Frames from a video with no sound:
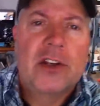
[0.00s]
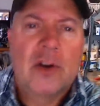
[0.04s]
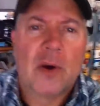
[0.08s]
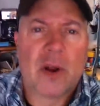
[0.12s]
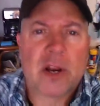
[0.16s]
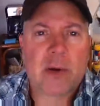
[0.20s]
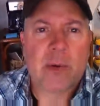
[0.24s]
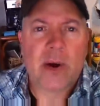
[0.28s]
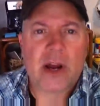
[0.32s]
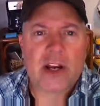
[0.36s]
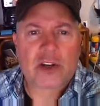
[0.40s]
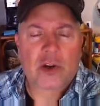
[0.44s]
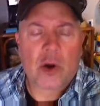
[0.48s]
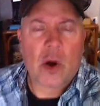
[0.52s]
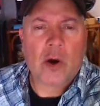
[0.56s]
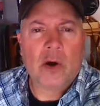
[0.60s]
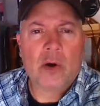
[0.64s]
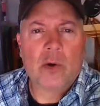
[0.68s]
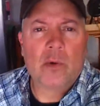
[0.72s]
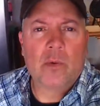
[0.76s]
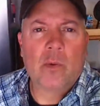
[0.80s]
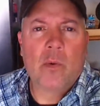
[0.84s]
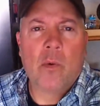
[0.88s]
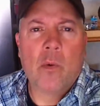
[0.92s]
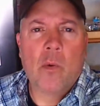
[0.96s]
So anyway,
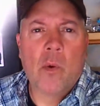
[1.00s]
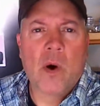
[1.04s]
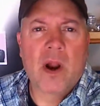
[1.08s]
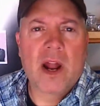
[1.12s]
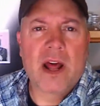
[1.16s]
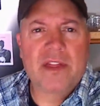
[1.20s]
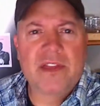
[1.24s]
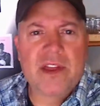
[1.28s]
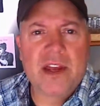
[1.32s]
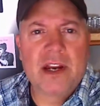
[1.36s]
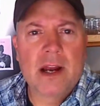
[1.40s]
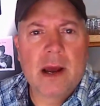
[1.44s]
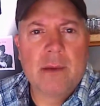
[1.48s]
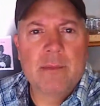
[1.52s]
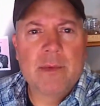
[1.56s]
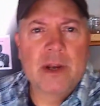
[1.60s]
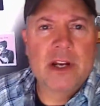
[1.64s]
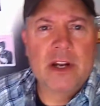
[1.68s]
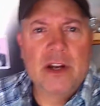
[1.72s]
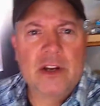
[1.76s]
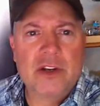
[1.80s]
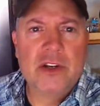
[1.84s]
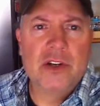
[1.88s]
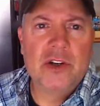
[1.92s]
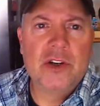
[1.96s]
so what I think I'm
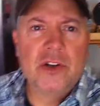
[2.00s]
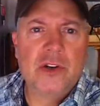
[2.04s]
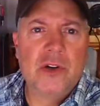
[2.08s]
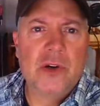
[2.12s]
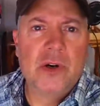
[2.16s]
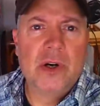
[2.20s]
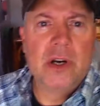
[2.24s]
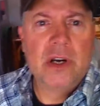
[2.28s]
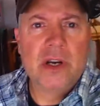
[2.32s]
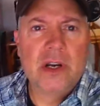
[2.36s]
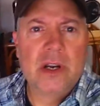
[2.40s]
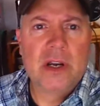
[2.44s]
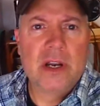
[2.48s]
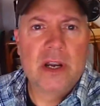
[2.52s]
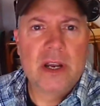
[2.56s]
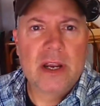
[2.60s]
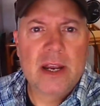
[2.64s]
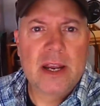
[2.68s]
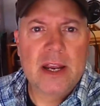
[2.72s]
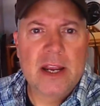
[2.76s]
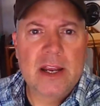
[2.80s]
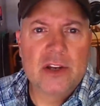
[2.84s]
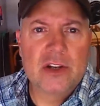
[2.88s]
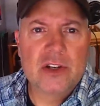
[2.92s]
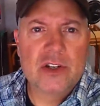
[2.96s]
going to do
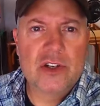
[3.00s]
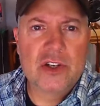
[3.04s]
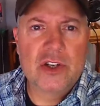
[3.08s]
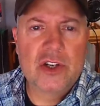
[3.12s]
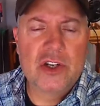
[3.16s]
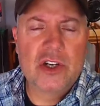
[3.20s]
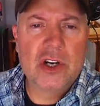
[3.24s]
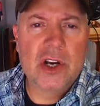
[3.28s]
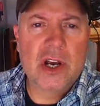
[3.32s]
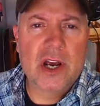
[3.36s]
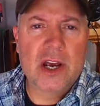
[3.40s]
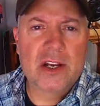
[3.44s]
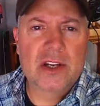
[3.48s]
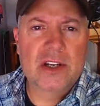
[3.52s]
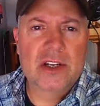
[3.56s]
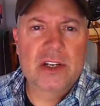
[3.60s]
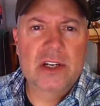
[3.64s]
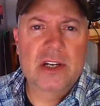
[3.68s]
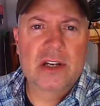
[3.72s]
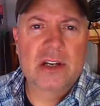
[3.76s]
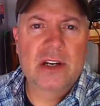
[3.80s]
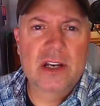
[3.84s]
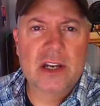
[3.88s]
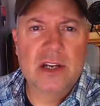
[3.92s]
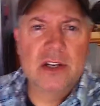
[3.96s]
is
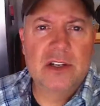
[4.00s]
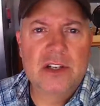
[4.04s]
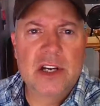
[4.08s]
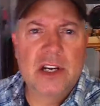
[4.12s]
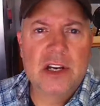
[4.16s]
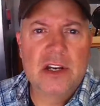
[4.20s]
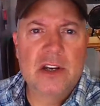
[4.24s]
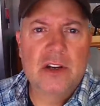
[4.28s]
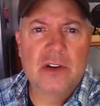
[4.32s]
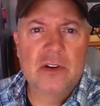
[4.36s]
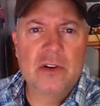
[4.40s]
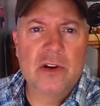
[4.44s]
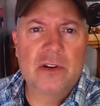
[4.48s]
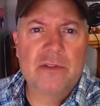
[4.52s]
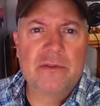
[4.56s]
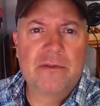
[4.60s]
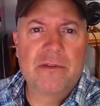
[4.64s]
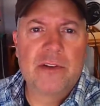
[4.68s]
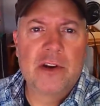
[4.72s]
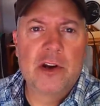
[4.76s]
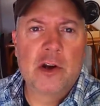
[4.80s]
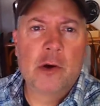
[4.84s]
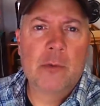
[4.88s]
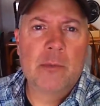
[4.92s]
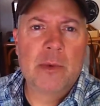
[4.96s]
just continue to
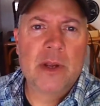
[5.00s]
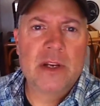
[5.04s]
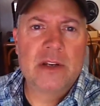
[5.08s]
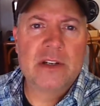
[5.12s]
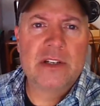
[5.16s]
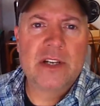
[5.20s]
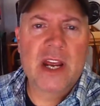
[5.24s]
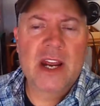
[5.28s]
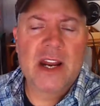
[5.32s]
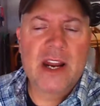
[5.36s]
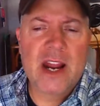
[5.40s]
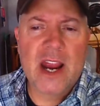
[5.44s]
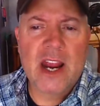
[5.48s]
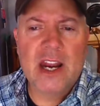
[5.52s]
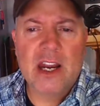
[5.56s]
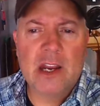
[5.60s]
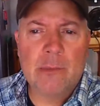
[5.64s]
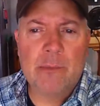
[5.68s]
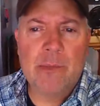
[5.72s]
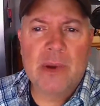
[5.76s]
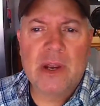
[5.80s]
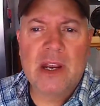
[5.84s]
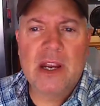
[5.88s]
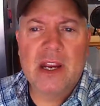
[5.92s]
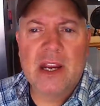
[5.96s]
film in ten
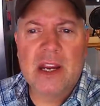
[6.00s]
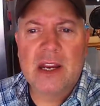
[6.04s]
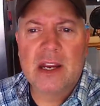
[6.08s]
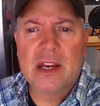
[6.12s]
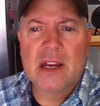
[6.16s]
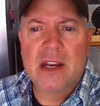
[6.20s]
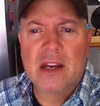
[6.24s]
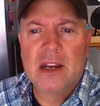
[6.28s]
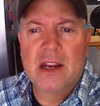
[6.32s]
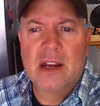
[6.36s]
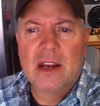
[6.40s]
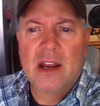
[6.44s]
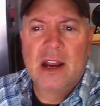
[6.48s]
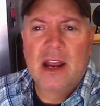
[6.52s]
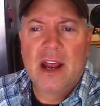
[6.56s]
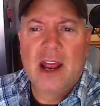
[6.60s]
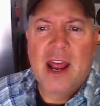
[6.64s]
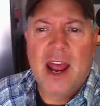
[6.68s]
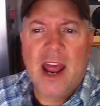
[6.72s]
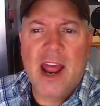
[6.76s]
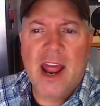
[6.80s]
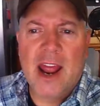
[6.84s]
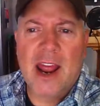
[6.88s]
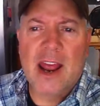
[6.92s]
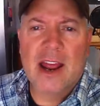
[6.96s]
eighty p
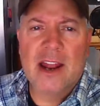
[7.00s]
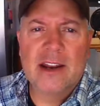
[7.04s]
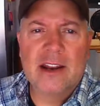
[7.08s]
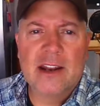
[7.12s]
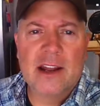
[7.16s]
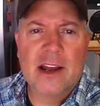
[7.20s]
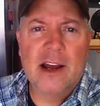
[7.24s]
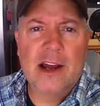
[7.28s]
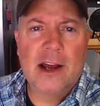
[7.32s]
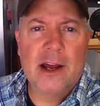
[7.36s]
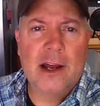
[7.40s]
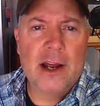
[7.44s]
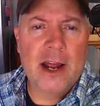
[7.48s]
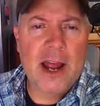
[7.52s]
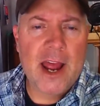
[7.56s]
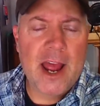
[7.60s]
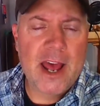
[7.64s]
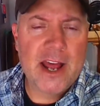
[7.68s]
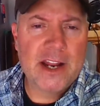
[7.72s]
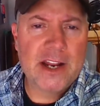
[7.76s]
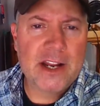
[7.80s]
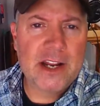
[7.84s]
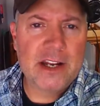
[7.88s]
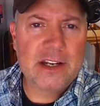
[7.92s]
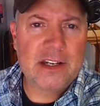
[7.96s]
and uh,
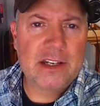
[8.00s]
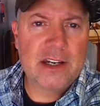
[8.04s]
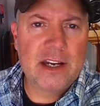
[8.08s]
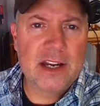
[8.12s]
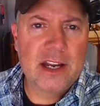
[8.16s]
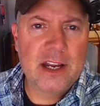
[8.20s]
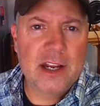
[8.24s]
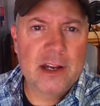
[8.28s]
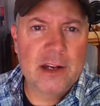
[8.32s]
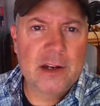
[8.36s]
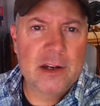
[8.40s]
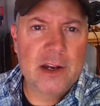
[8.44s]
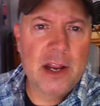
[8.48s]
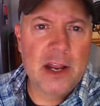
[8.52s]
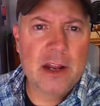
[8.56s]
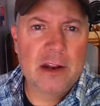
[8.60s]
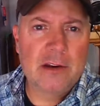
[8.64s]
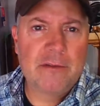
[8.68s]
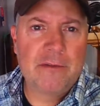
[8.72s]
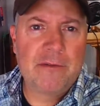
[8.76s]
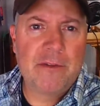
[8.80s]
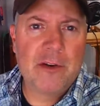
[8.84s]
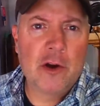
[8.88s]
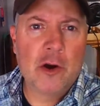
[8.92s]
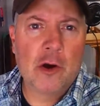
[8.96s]
edit in
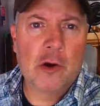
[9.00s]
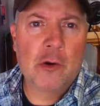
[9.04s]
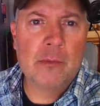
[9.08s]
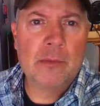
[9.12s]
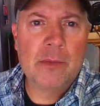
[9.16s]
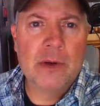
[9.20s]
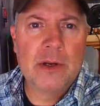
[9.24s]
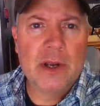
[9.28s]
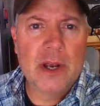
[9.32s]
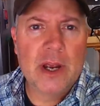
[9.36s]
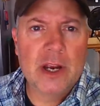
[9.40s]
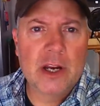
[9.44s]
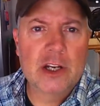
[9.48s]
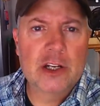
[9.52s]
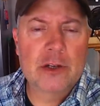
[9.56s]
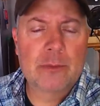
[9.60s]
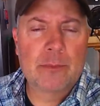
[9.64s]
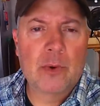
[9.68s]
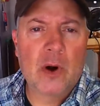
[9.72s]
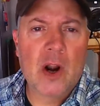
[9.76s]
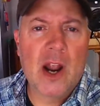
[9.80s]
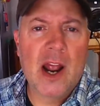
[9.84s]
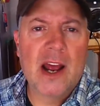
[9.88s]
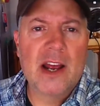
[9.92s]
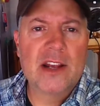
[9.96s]
HitFilm
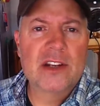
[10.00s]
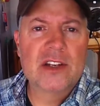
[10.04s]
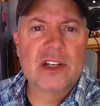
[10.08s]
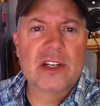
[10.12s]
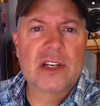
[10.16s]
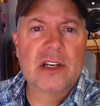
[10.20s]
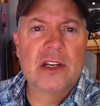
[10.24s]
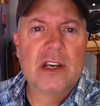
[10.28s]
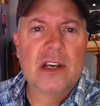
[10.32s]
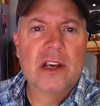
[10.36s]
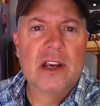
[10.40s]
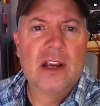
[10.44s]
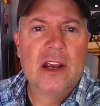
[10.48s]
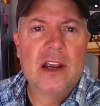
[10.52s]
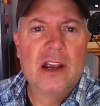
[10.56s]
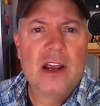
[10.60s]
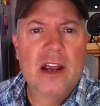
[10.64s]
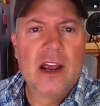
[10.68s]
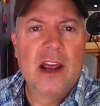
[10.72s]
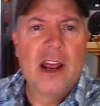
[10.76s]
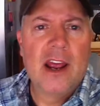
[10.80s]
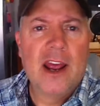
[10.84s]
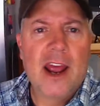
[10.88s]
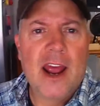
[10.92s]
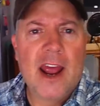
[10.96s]
Express
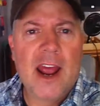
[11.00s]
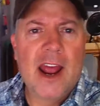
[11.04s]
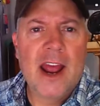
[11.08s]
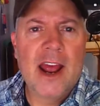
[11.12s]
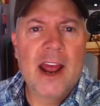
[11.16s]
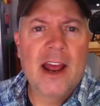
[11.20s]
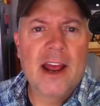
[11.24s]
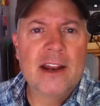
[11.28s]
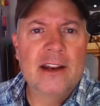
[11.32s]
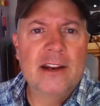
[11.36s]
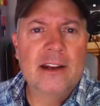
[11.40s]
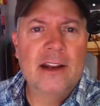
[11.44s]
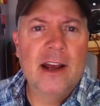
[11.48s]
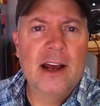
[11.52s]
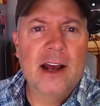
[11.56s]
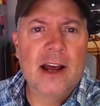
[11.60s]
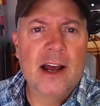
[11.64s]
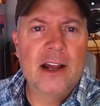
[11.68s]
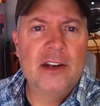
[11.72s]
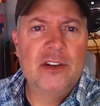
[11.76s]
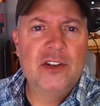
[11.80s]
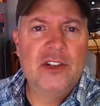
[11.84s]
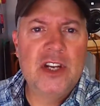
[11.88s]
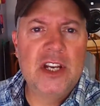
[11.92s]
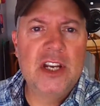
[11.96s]
and
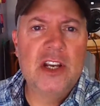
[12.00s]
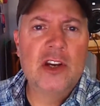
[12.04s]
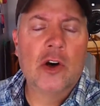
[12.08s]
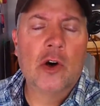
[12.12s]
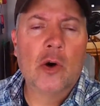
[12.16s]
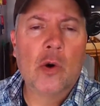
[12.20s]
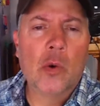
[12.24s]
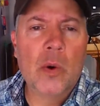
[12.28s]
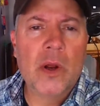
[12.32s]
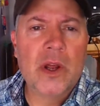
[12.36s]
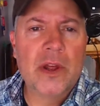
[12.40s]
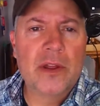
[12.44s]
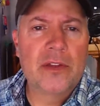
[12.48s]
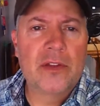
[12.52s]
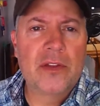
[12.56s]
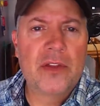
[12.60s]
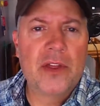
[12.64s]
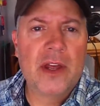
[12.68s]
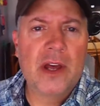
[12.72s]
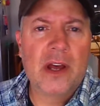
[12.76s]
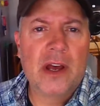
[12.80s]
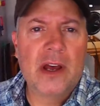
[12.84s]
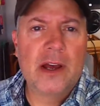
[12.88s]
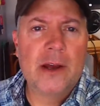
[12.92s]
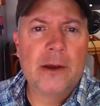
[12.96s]
uh, deal with
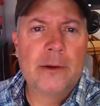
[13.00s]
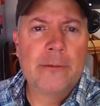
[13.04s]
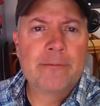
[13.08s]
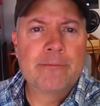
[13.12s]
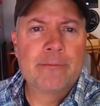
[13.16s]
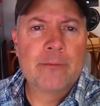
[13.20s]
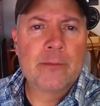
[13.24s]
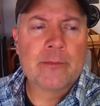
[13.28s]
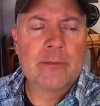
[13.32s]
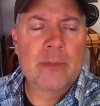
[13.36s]
the,